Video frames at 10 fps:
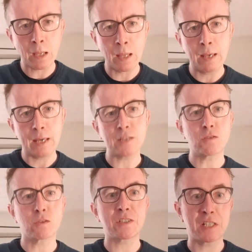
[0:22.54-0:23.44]
It's
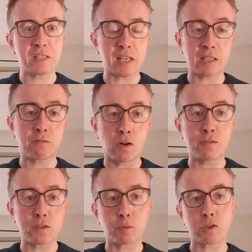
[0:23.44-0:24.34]
known as the executive
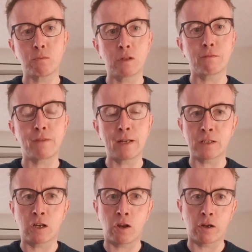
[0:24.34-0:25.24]
office, but you will find it
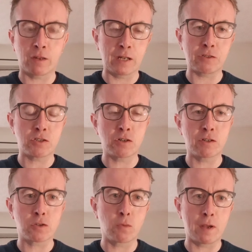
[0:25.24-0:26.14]
in a lot of the literature
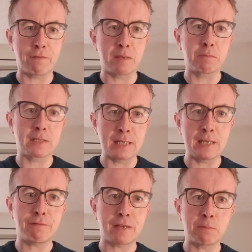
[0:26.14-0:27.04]
as OFM
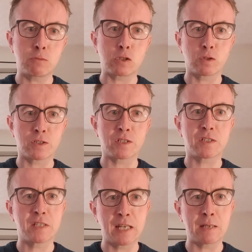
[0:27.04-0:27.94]
DFM, which was its
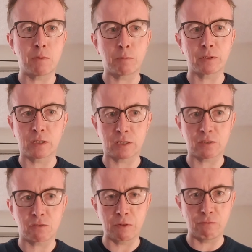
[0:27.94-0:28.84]
name up until
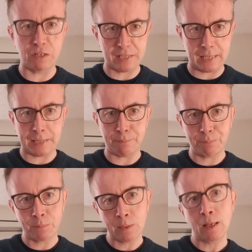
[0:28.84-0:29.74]
extremely recently.
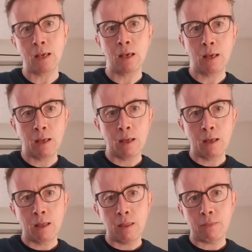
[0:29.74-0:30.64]

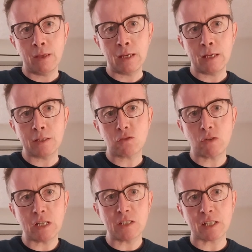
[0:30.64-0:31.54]
The
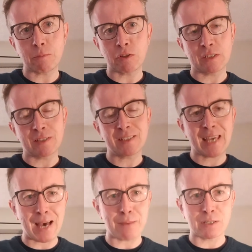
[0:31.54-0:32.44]
strange thing about this
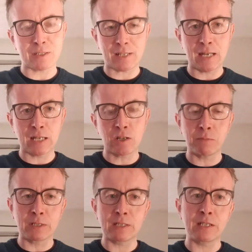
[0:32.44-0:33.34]
cabinet-style
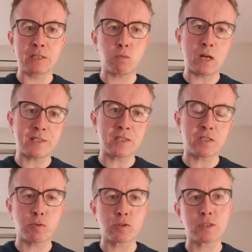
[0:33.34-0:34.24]
government is, whilst it's
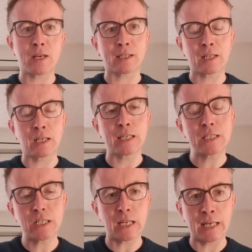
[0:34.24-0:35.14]
supposed to act
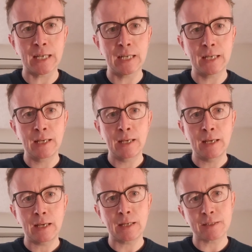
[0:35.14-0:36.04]
collegiately,
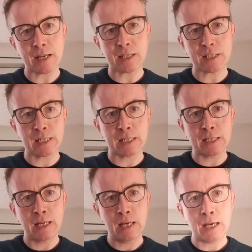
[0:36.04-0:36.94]
it is
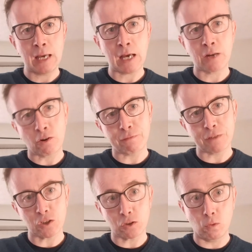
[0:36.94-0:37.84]
actually an
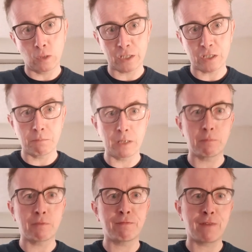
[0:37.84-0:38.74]
artificial coalition made up
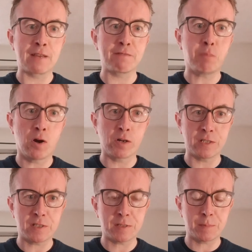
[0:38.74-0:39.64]
of 5
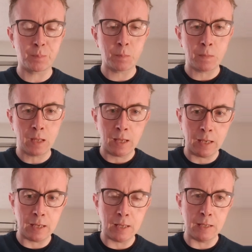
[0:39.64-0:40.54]
parties.
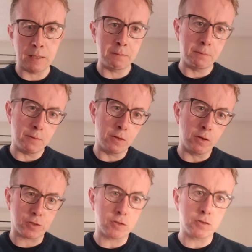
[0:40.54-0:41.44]
The
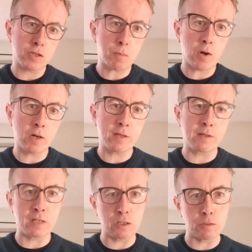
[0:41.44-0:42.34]
Ulster Unionist Party, the
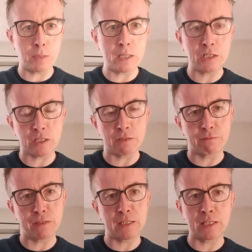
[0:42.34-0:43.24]
DUP, Sinn
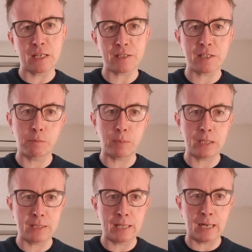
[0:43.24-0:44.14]
Féin, the SDLP
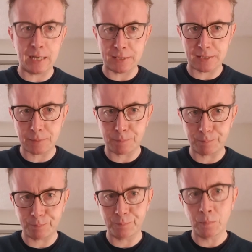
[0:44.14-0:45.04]
and the Alliance.
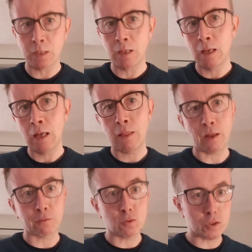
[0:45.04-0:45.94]

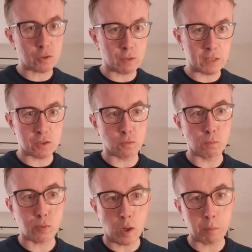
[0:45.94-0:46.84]
That, of course, creates its own
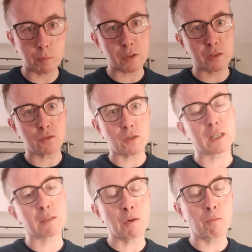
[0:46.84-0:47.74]
problems in trying to
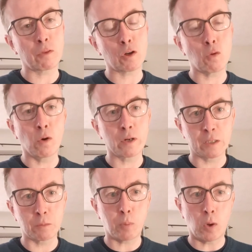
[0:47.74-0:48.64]
come up with a
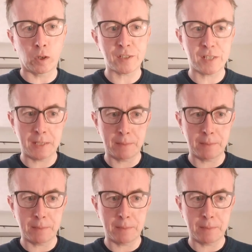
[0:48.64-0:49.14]
coordinated policy.